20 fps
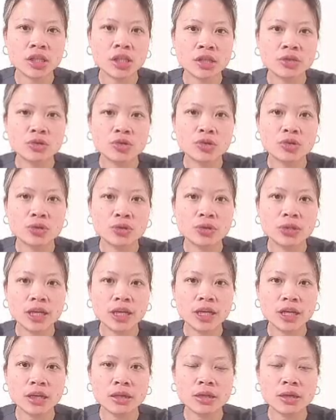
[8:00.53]

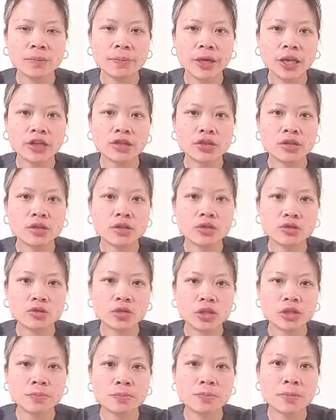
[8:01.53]
including the patient's
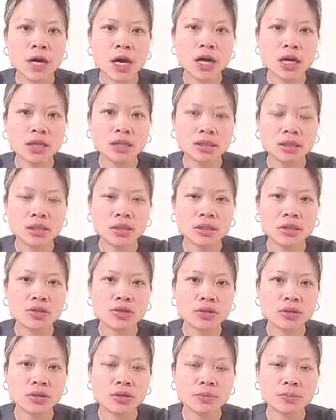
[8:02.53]
response
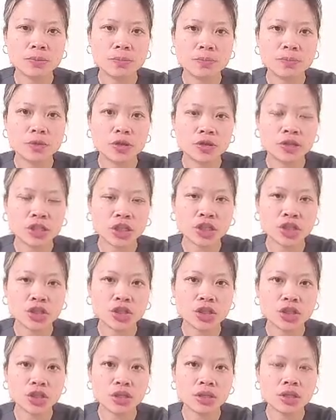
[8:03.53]
to the
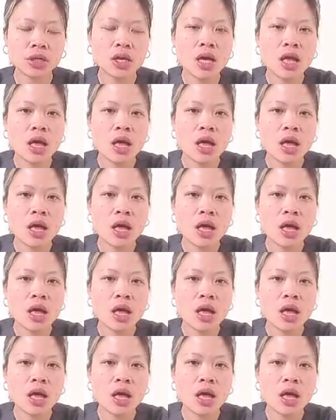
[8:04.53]
procedure.